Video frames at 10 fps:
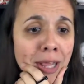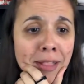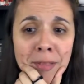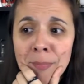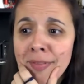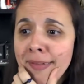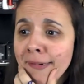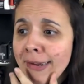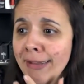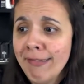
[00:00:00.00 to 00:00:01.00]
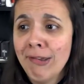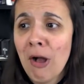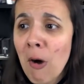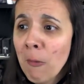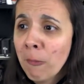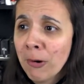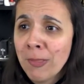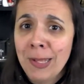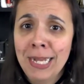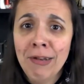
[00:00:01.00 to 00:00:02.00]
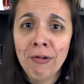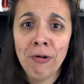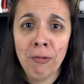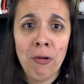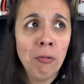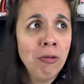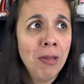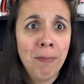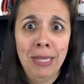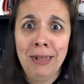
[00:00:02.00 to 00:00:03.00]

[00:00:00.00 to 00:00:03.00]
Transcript: get some serious doll worthy internal OTP